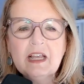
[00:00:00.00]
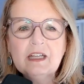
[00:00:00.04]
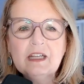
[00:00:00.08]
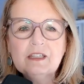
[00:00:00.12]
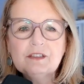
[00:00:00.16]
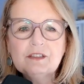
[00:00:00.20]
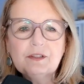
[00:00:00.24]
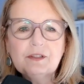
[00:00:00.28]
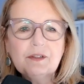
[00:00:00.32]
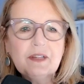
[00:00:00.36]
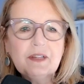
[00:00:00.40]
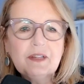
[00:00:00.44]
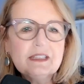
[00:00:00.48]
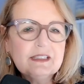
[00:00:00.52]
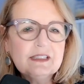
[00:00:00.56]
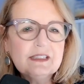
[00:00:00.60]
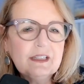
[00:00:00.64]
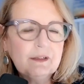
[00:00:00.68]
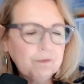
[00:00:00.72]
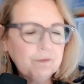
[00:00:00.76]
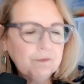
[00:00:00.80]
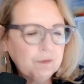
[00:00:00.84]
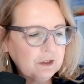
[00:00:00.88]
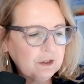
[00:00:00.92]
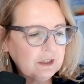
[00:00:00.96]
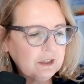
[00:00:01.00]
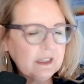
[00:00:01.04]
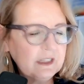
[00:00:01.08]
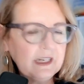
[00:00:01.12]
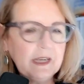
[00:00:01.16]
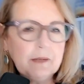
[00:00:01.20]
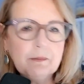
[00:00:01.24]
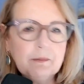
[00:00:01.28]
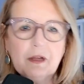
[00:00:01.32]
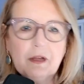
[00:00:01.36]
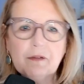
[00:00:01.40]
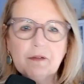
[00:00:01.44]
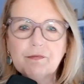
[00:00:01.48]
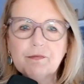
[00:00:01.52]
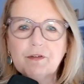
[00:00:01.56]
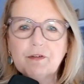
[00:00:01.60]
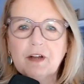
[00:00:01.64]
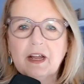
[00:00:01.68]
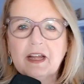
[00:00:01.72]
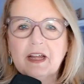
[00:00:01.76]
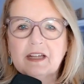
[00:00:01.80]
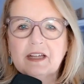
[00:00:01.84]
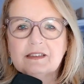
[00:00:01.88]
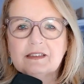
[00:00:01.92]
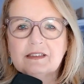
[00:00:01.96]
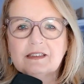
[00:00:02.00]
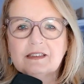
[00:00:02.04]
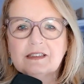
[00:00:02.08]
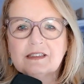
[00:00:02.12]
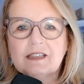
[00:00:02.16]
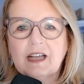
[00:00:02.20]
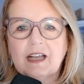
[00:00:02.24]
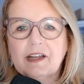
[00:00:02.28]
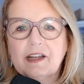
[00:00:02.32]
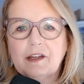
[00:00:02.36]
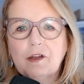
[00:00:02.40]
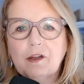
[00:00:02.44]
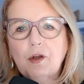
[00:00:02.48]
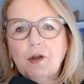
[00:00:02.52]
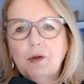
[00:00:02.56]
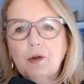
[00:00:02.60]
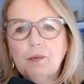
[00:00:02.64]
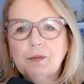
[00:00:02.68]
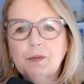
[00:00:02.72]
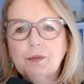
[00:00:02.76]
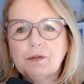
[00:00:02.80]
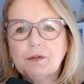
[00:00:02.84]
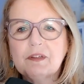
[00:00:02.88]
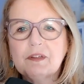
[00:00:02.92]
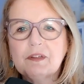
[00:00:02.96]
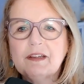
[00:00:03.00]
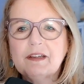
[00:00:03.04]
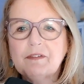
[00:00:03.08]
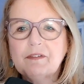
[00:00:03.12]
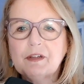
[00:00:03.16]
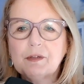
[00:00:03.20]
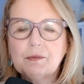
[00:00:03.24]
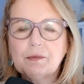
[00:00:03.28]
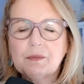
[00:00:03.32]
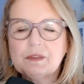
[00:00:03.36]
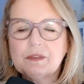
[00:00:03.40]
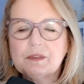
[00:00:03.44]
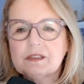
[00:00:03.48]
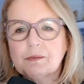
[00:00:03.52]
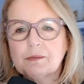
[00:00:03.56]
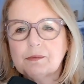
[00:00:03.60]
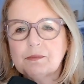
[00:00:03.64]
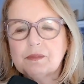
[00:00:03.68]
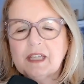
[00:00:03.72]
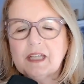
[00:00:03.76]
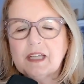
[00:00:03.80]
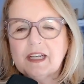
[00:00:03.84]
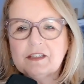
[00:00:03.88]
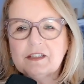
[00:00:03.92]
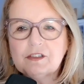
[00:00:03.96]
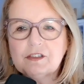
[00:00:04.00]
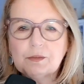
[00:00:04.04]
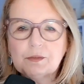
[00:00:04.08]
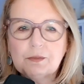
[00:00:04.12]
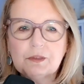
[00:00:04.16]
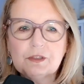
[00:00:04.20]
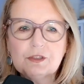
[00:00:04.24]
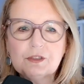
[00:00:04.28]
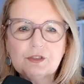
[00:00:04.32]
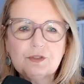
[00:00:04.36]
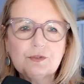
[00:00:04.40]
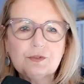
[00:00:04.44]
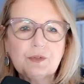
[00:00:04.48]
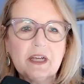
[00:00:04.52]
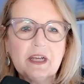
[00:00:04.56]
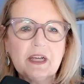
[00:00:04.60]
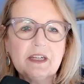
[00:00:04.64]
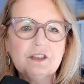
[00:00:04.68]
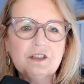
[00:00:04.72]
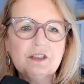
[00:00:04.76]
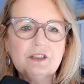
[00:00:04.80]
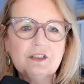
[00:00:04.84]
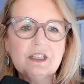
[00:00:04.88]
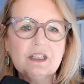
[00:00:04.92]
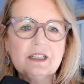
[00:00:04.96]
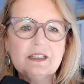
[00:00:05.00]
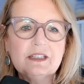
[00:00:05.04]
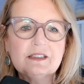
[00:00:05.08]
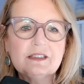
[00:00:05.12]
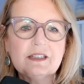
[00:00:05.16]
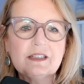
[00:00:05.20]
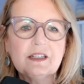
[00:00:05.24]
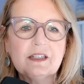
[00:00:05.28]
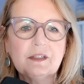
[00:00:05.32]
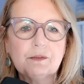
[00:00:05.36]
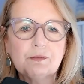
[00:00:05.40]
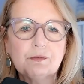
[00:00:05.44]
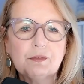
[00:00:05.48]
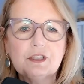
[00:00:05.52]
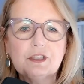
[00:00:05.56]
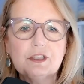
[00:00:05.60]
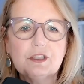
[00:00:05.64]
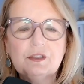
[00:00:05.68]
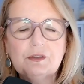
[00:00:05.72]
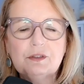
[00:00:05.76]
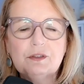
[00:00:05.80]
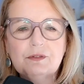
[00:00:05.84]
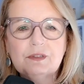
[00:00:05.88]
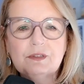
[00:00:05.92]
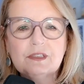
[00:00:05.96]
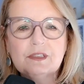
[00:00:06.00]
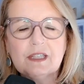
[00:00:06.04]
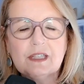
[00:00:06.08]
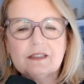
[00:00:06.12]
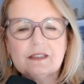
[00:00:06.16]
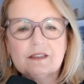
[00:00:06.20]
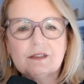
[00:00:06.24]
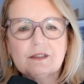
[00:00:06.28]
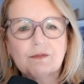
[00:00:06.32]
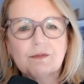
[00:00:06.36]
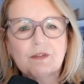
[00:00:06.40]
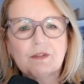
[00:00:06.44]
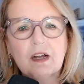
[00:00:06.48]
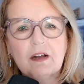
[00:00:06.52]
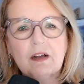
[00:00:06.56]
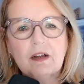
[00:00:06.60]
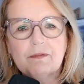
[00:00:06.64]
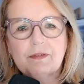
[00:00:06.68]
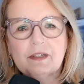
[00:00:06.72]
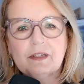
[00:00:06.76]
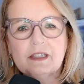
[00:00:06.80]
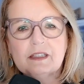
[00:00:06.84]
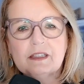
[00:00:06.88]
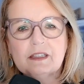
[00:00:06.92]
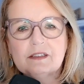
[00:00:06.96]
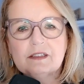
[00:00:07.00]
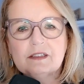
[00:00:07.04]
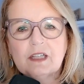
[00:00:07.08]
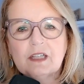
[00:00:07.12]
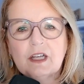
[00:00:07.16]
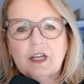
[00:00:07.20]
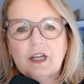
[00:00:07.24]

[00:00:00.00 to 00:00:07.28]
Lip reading: So that's it for today, my friends. I hope you're leaving with some tangible strategies and a renewed sense of confidence.